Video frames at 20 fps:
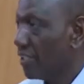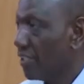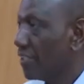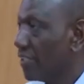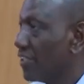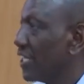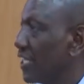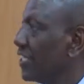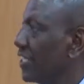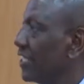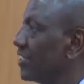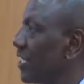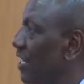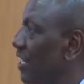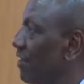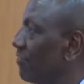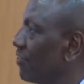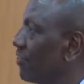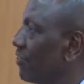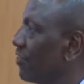they
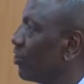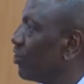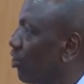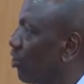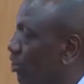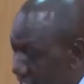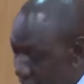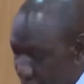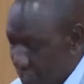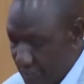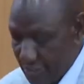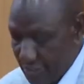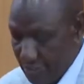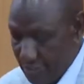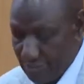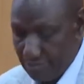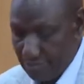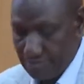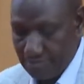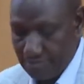deserve no less,
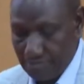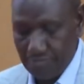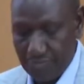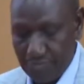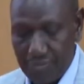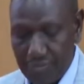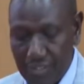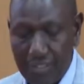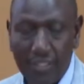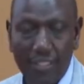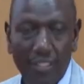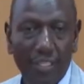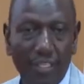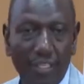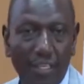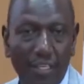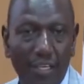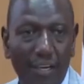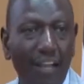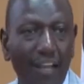
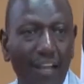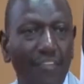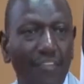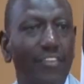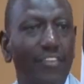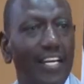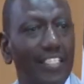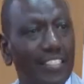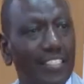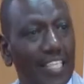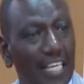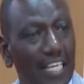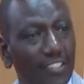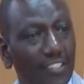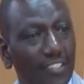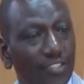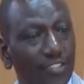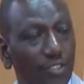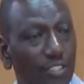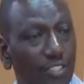and they are
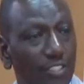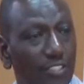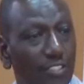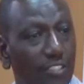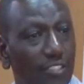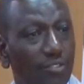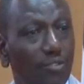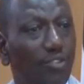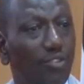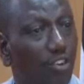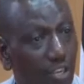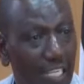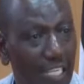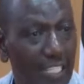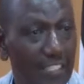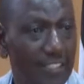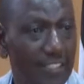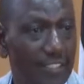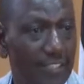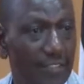entitled to no
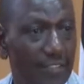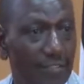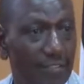less.